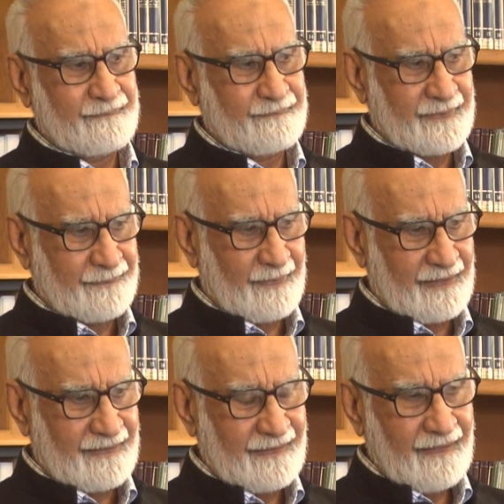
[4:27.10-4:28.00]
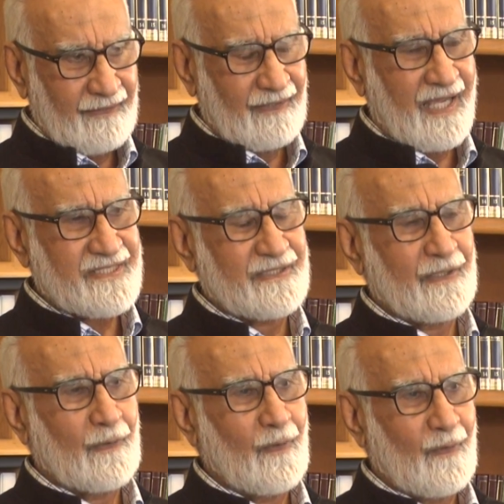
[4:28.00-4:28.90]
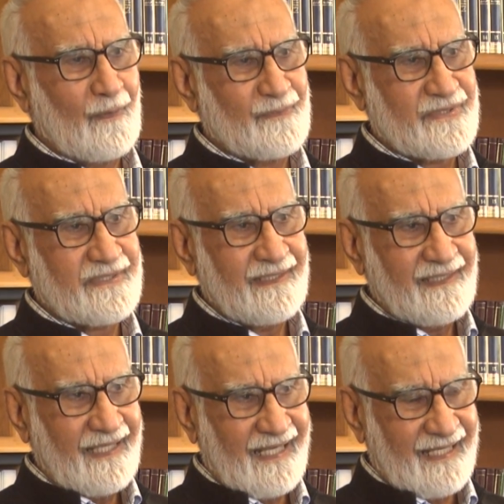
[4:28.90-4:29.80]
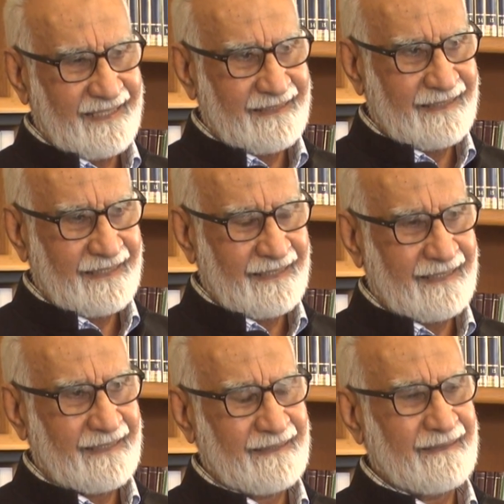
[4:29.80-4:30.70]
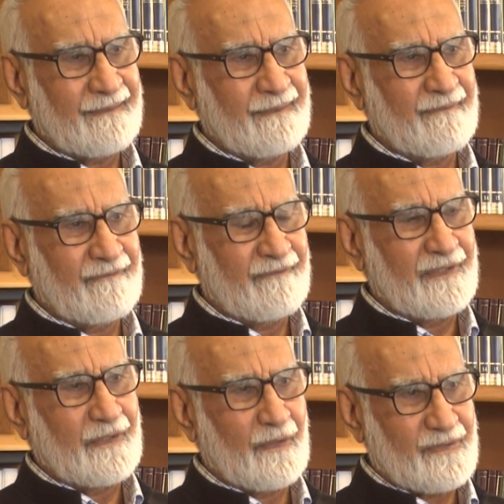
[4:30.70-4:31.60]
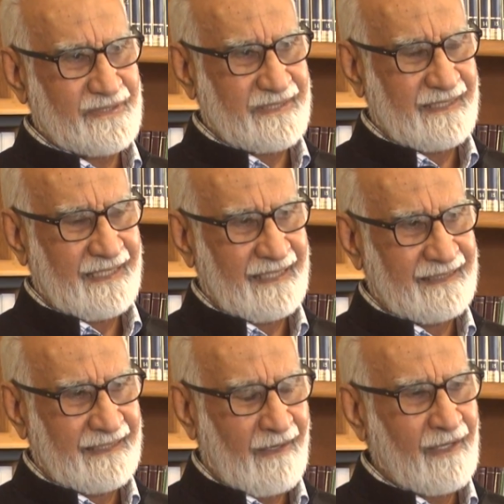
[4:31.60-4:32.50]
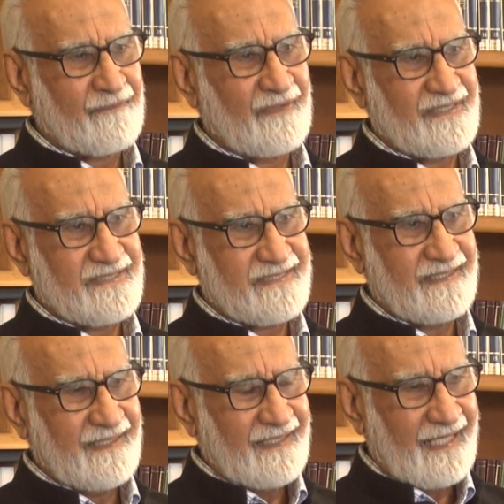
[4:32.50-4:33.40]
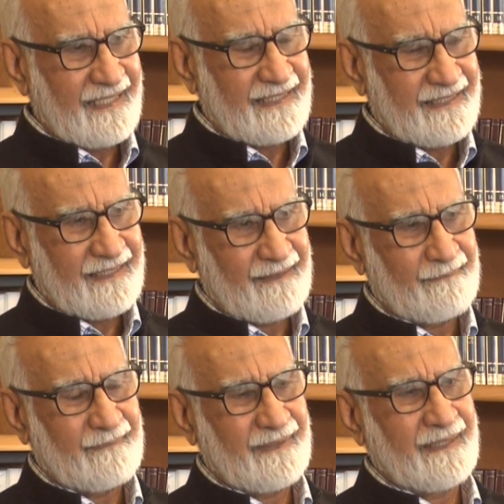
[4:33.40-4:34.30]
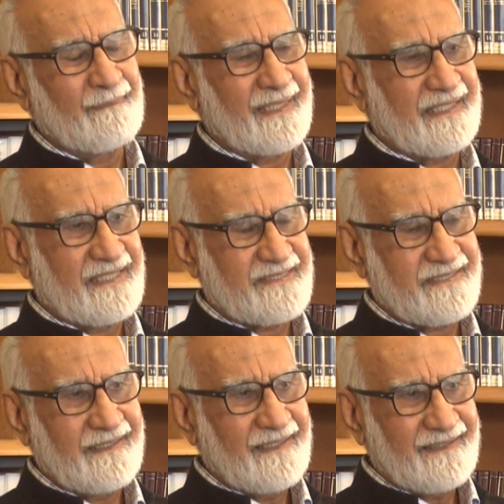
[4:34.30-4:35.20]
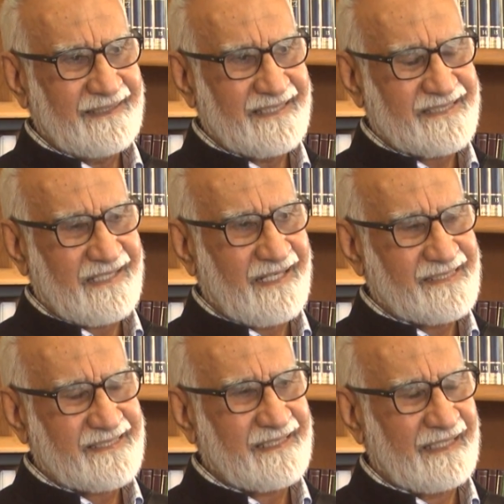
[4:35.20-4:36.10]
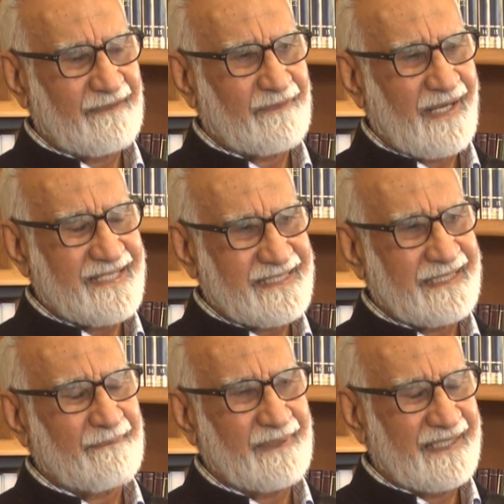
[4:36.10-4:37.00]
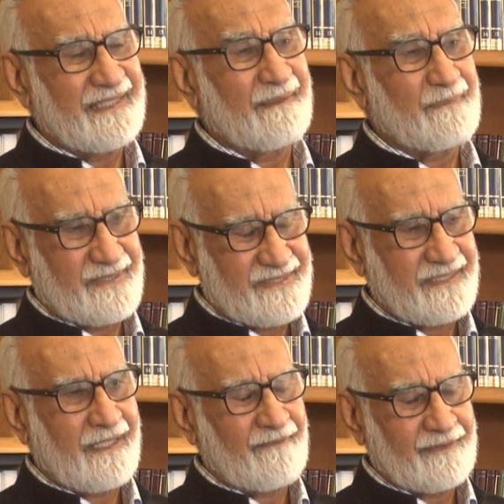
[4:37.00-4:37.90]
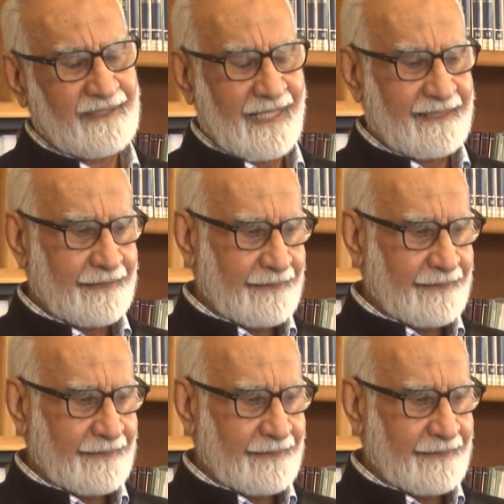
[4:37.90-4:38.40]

people lost their homes, and widows and orphans and immigrants, they start kind of rising up their numbers of that.